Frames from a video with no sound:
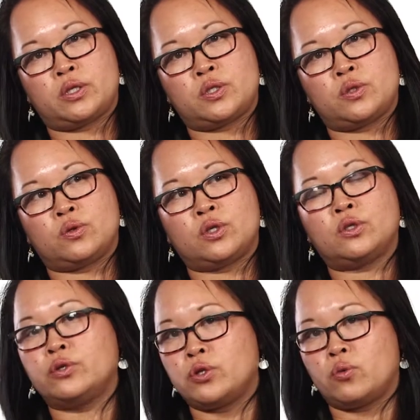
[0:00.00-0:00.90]
to
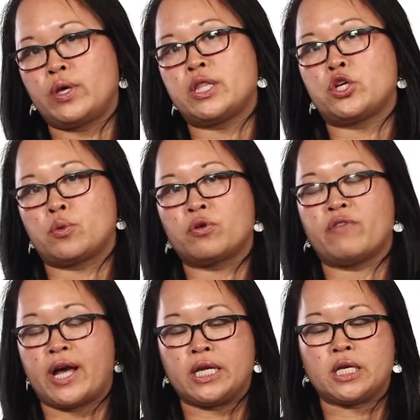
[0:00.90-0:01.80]
clue you in that you're
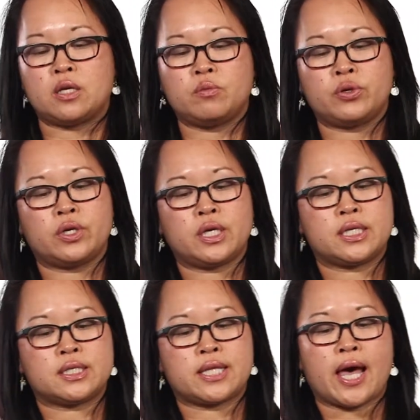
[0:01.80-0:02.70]
providing input
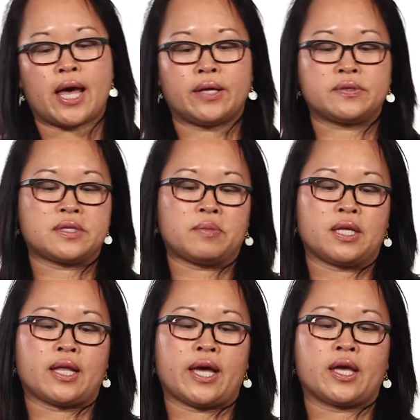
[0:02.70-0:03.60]
is that
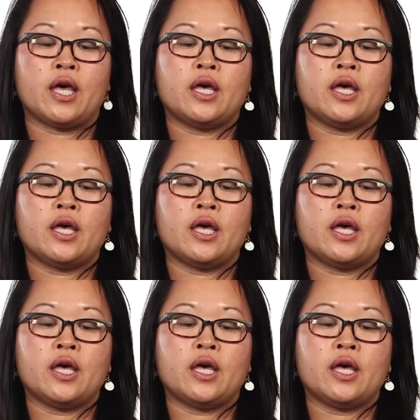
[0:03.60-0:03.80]
something like,